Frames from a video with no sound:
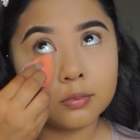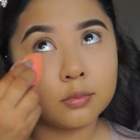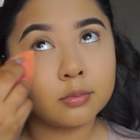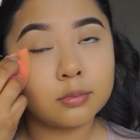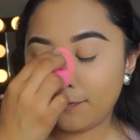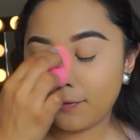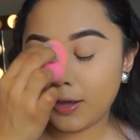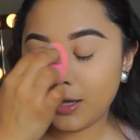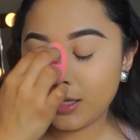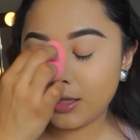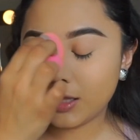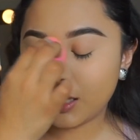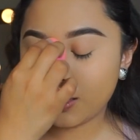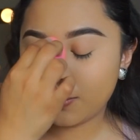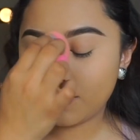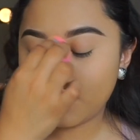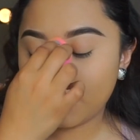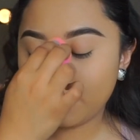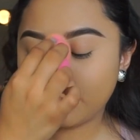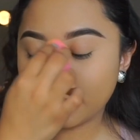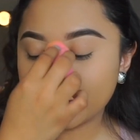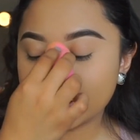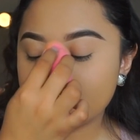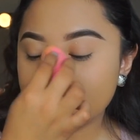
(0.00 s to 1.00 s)
I find that
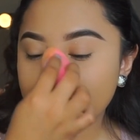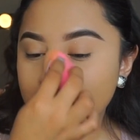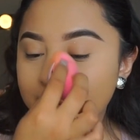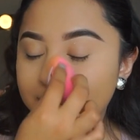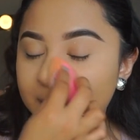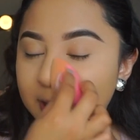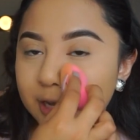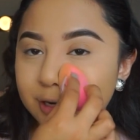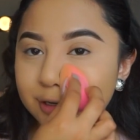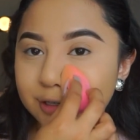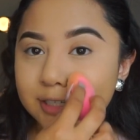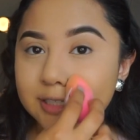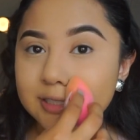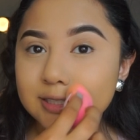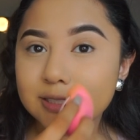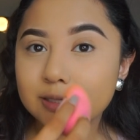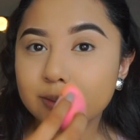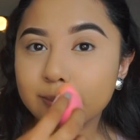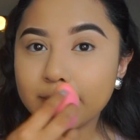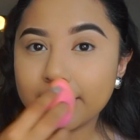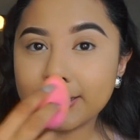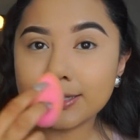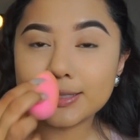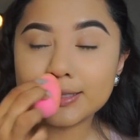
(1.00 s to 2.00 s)
by pressing the powder
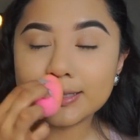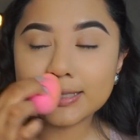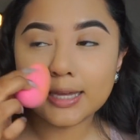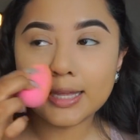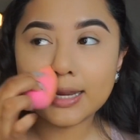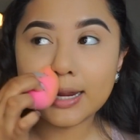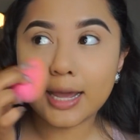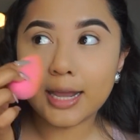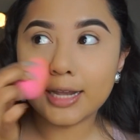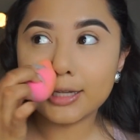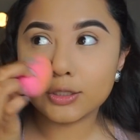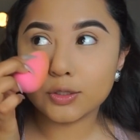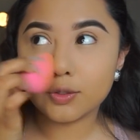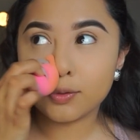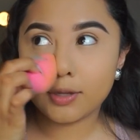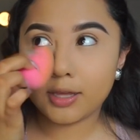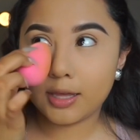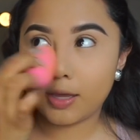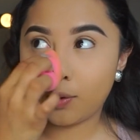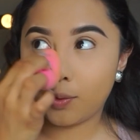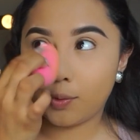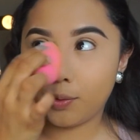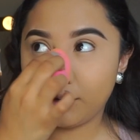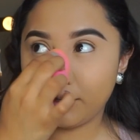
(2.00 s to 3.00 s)
into my skin, I don't
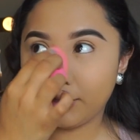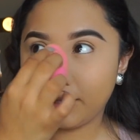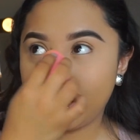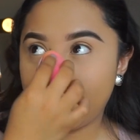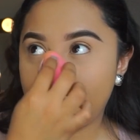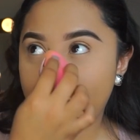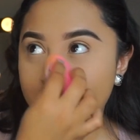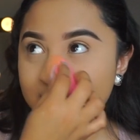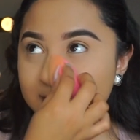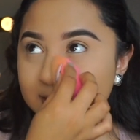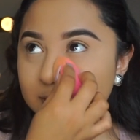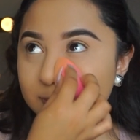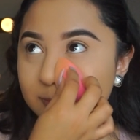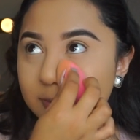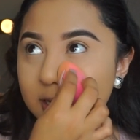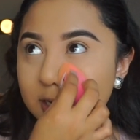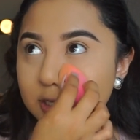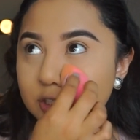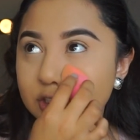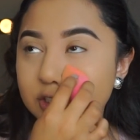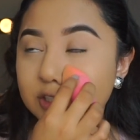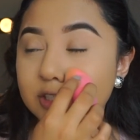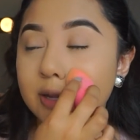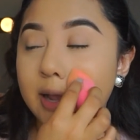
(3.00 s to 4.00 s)
get oily as
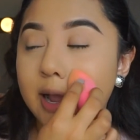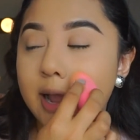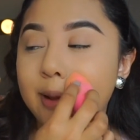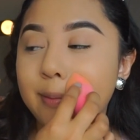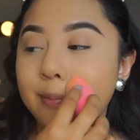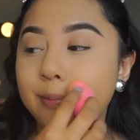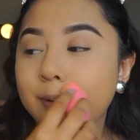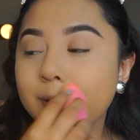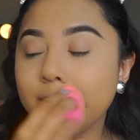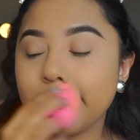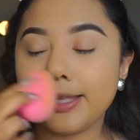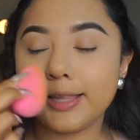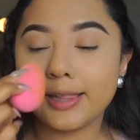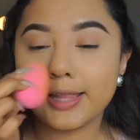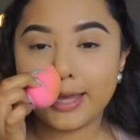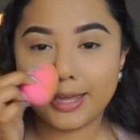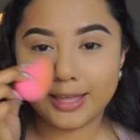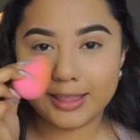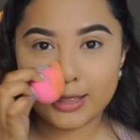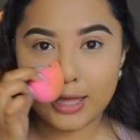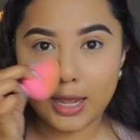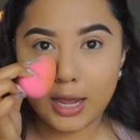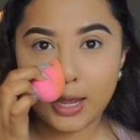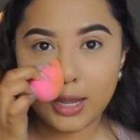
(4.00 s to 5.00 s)
much, so I really
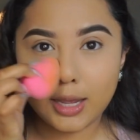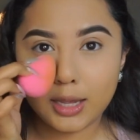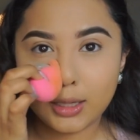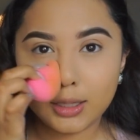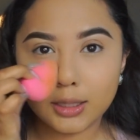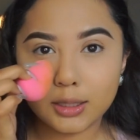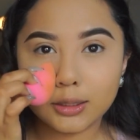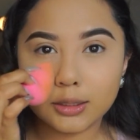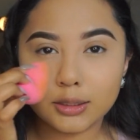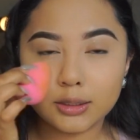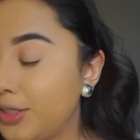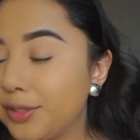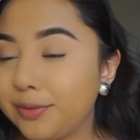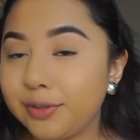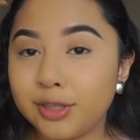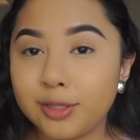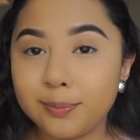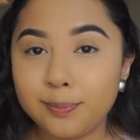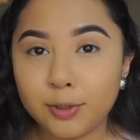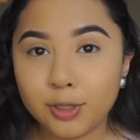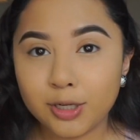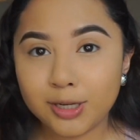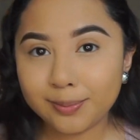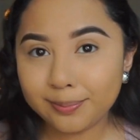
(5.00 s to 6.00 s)
like that. So with
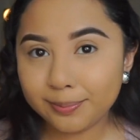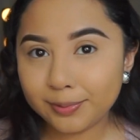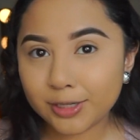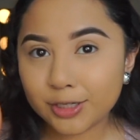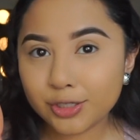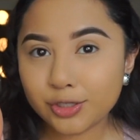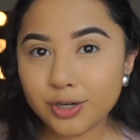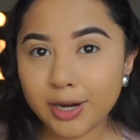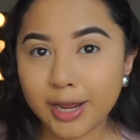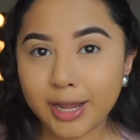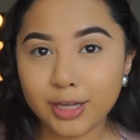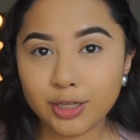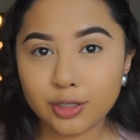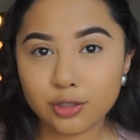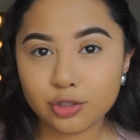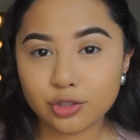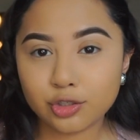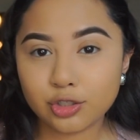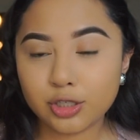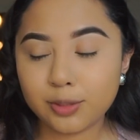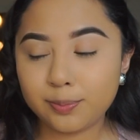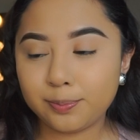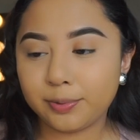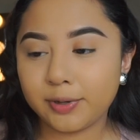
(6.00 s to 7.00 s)
the Beauty Blender, I
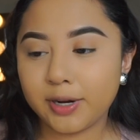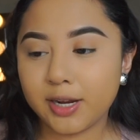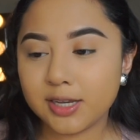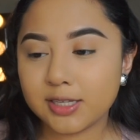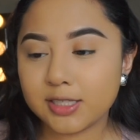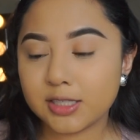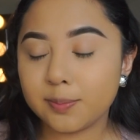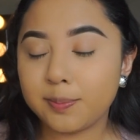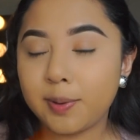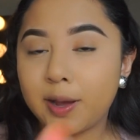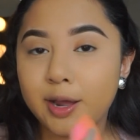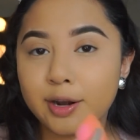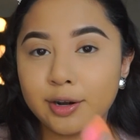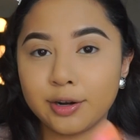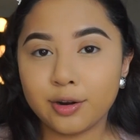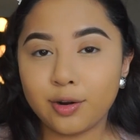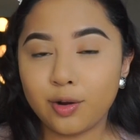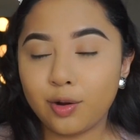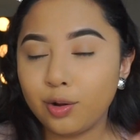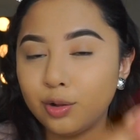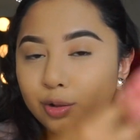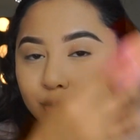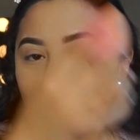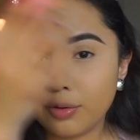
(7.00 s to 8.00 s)
usually press the powder
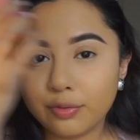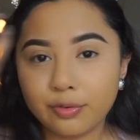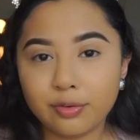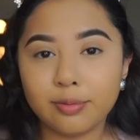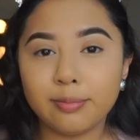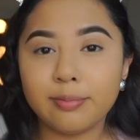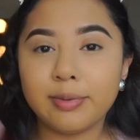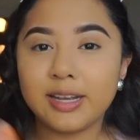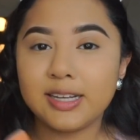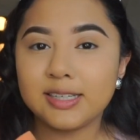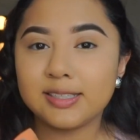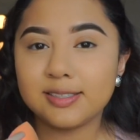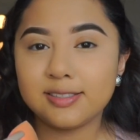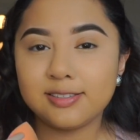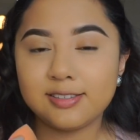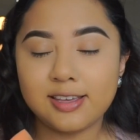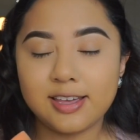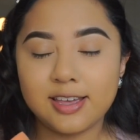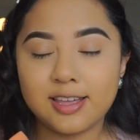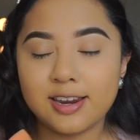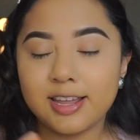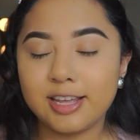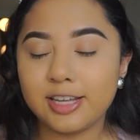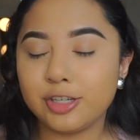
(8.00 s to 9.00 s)
all over my
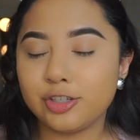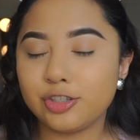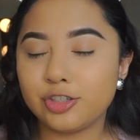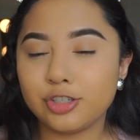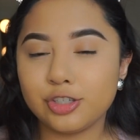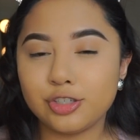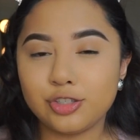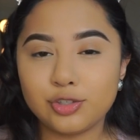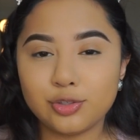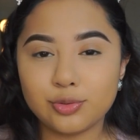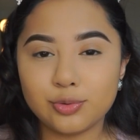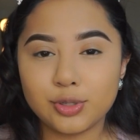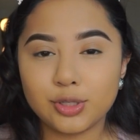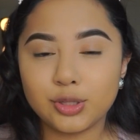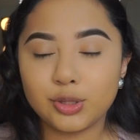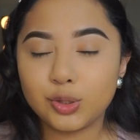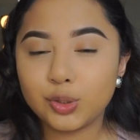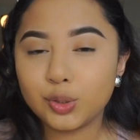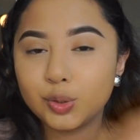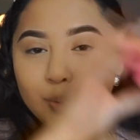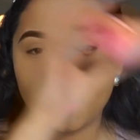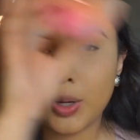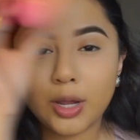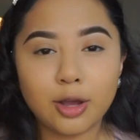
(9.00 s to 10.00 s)
skin. I usually do it
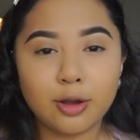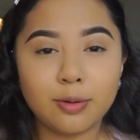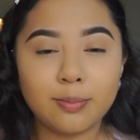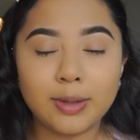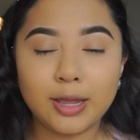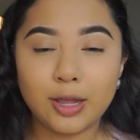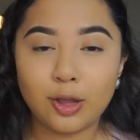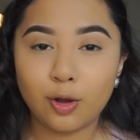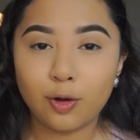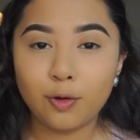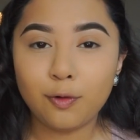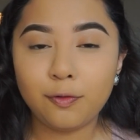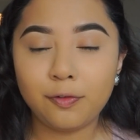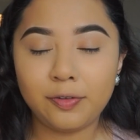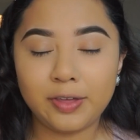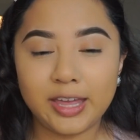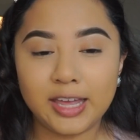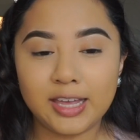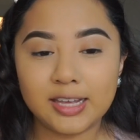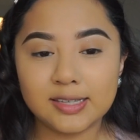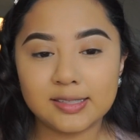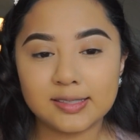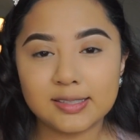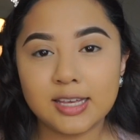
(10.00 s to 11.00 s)
throughout my whole
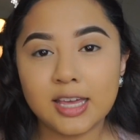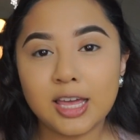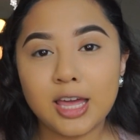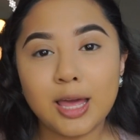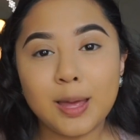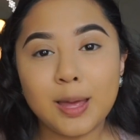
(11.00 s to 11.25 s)
face,